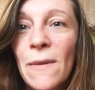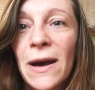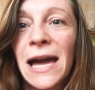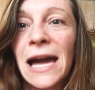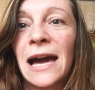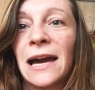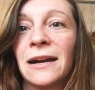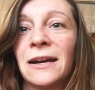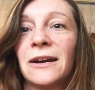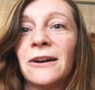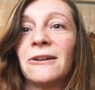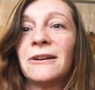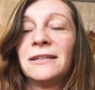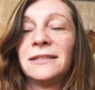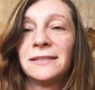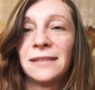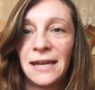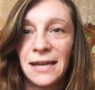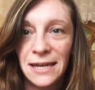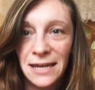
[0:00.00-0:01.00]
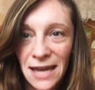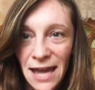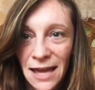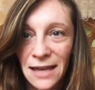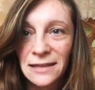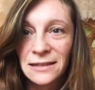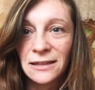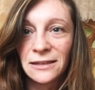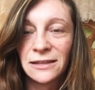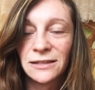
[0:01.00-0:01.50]
my anger. I say,
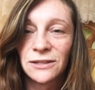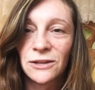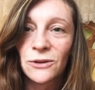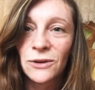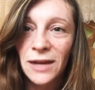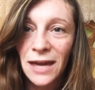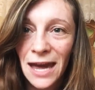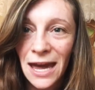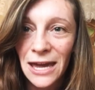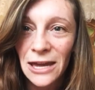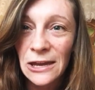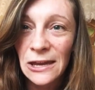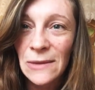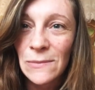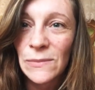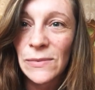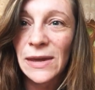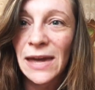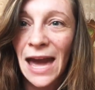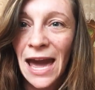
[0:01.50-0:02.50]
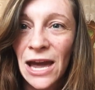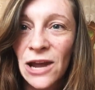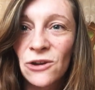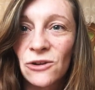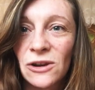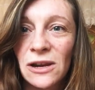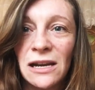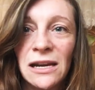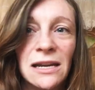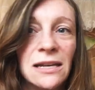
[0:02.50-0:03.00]
yes, it's okay, you can be
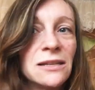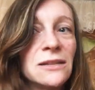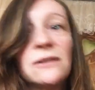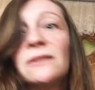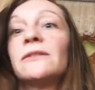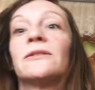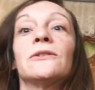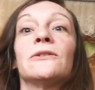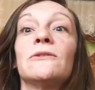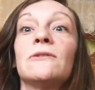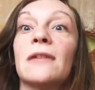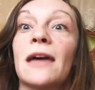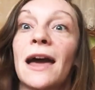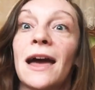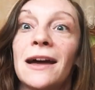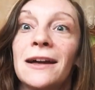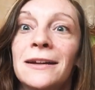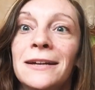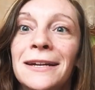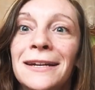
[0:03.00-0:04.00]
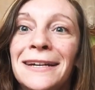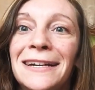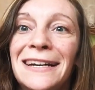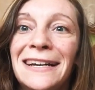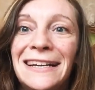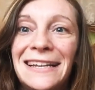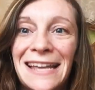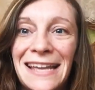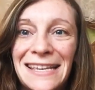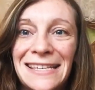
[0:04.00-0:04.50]
angry, let's just do that.
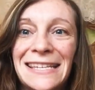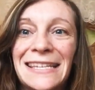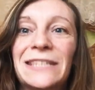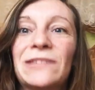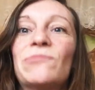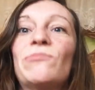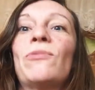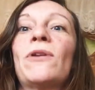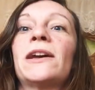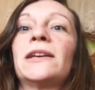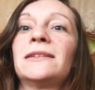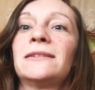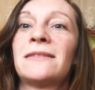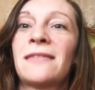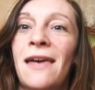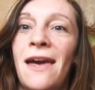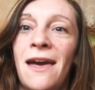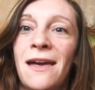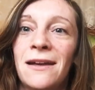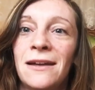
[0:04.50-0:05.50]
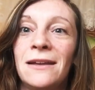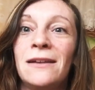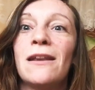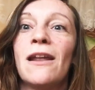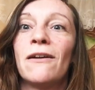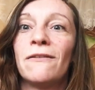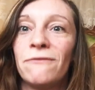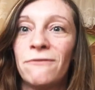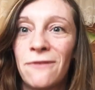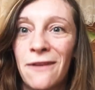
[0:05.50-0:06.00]
Let's express that and
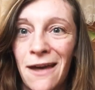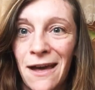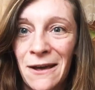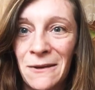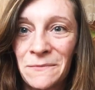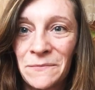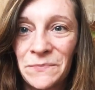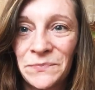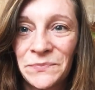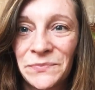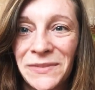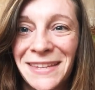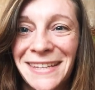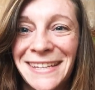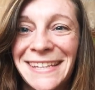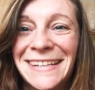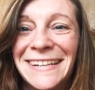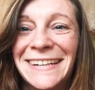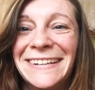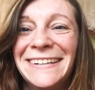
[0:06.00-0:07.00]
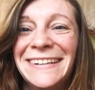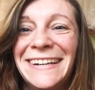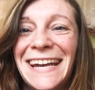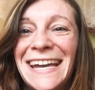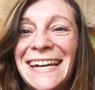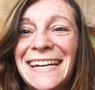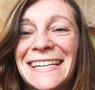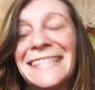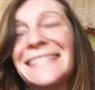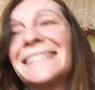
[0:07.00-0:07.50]
love that, you know,
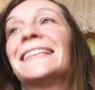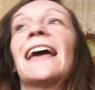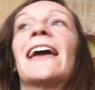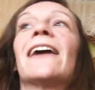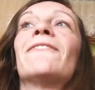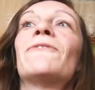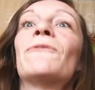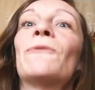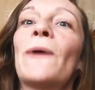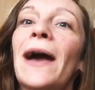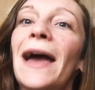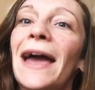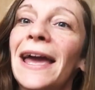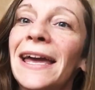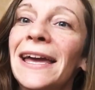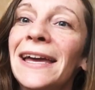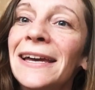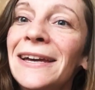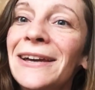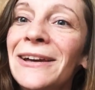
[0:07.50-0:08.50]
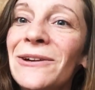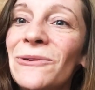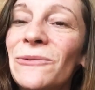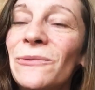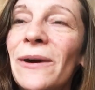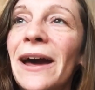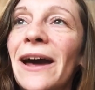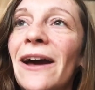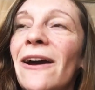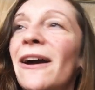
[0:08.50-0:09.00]
in a safe way
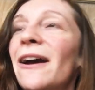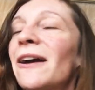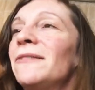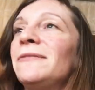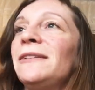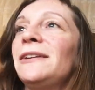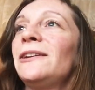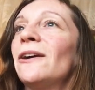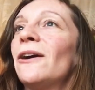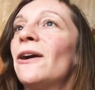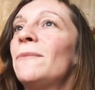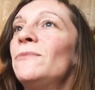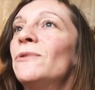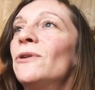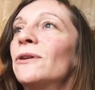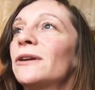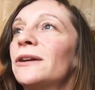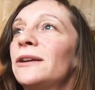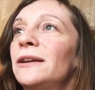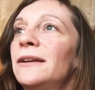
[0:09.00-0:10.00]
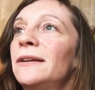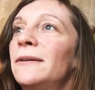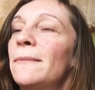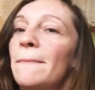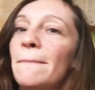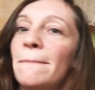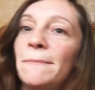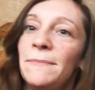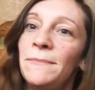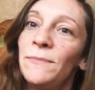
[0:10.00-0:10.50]
where, you know, I'm not going to
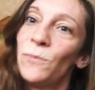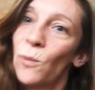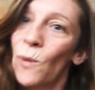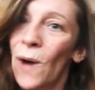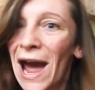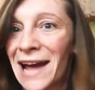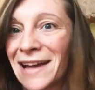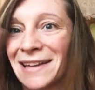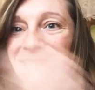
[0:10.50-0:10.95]
whack